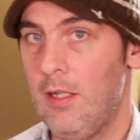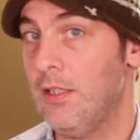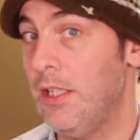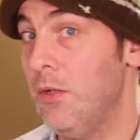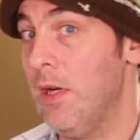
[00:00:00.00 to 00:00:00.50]

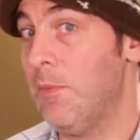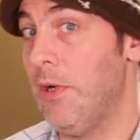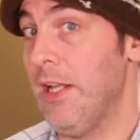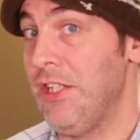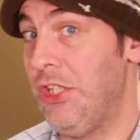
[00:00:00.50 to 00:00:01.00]
So you want to
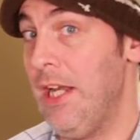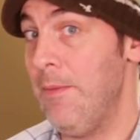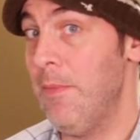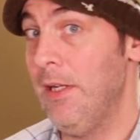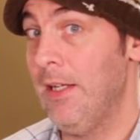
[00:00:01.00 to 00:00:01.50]
put a
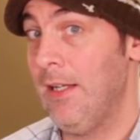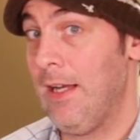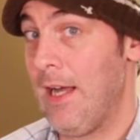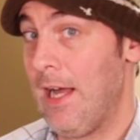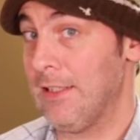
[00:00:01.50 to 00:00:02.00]
jib,
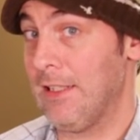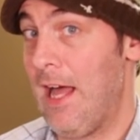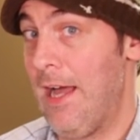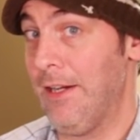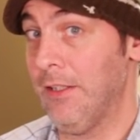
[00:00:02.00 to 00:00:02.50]
a
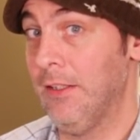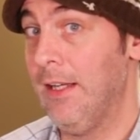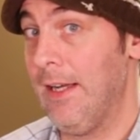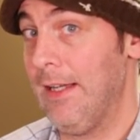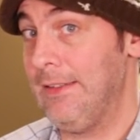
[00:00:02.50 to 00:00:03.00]
slider,
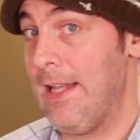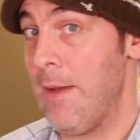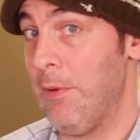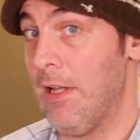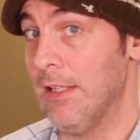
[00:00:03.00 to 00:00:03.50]
a
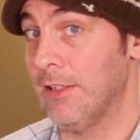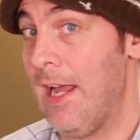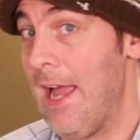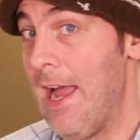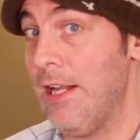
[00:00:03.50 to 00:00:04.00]

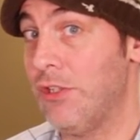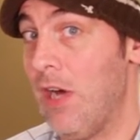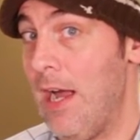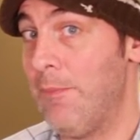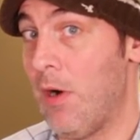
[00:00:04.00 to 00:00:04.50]
stabilizer, and a
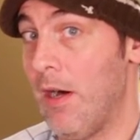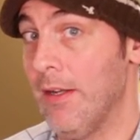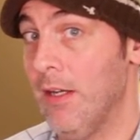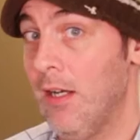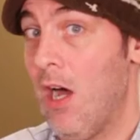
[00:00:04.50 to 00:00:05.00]
tripod
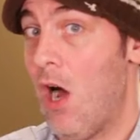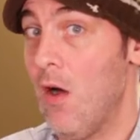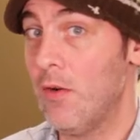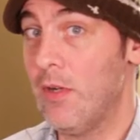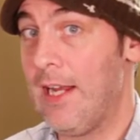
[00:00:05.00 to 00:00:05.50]

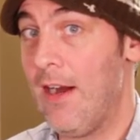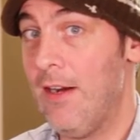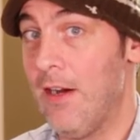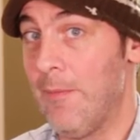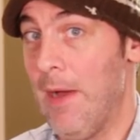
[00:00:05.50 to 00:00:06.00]
onto a
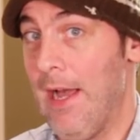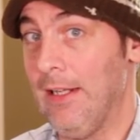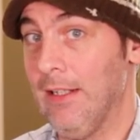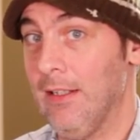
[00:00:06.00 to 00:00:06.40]
carry-on bag.